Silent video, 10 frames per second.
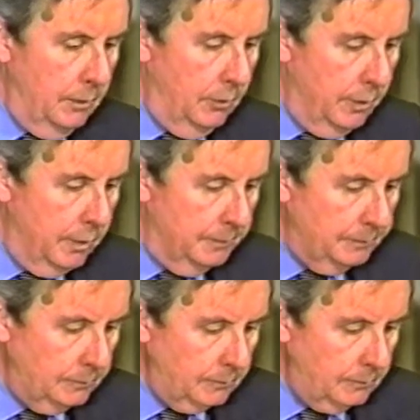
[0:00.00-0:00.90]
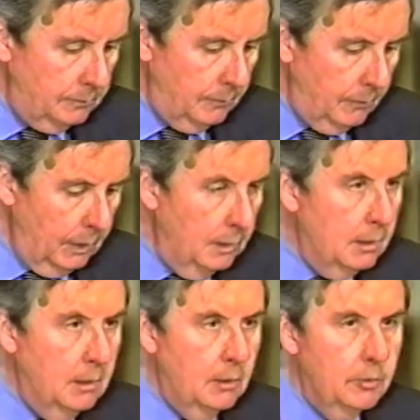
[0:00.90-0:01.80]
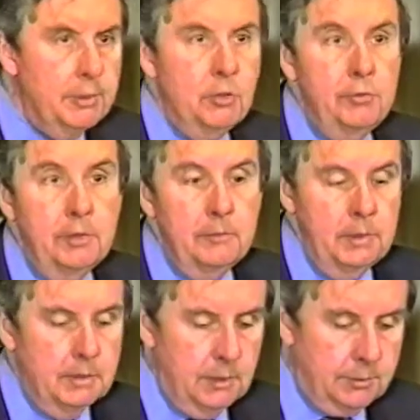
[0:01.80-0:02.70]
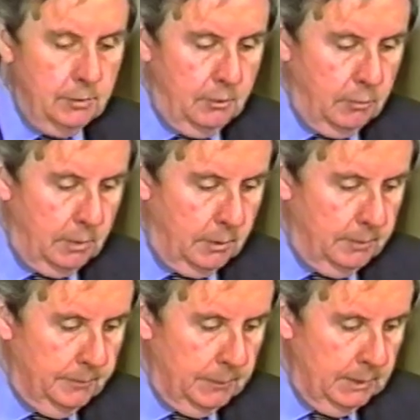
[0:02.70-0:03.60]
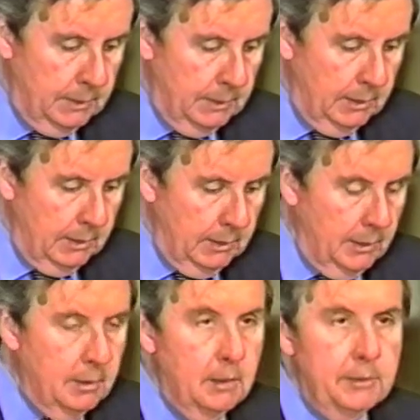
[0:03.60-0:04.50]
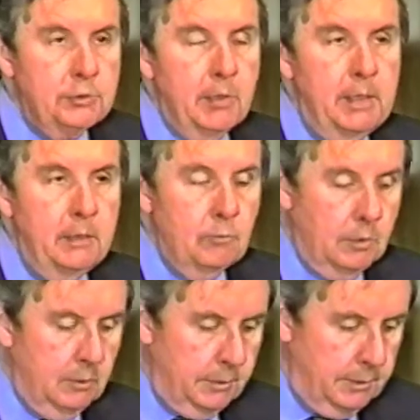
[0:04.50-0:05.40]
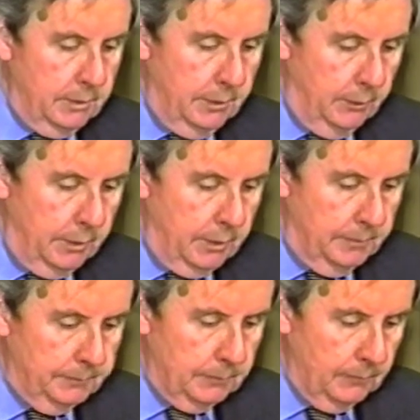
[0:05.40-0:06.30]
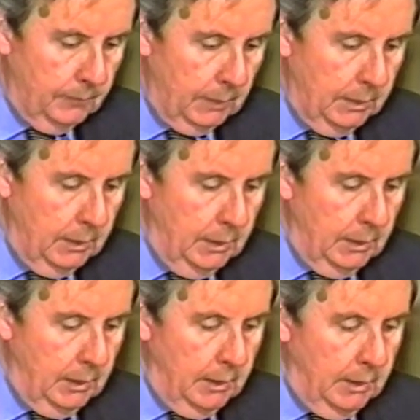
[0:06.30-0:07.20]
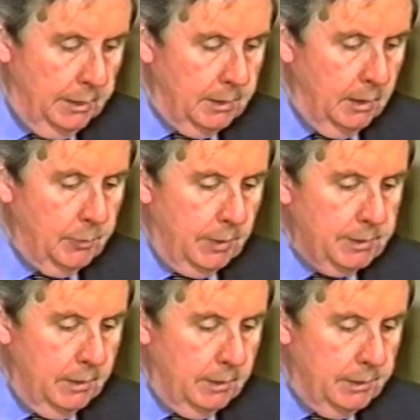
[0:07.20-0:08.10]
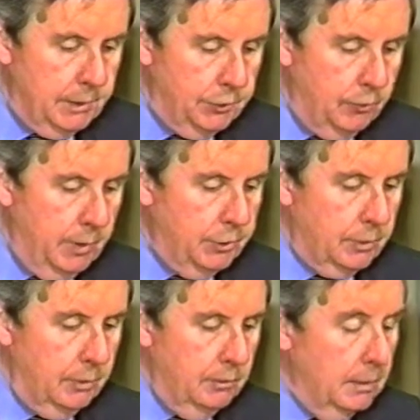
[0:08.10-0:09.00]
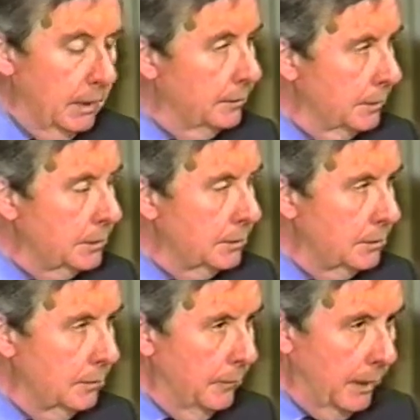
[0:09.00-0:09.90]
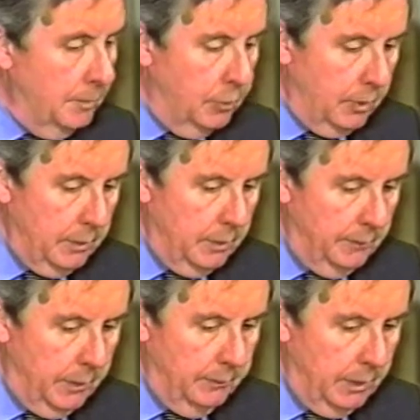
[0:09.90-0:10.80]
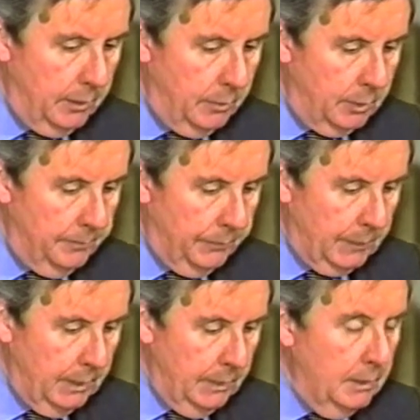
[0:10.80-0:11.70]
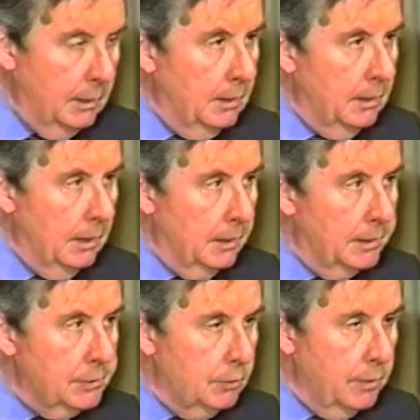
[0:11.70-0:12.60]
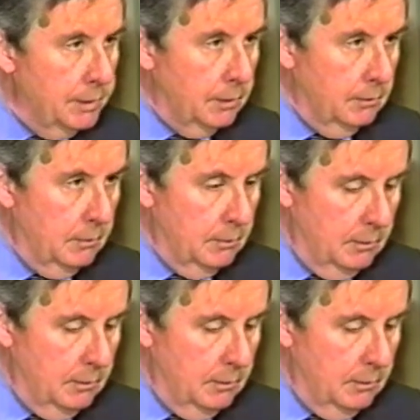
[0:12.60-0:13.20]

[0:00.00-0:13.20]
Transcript: union, or the union of the industrial world, the trading world's union. It's an unprecedented situation, and this is very important and very valuable. And it is a reason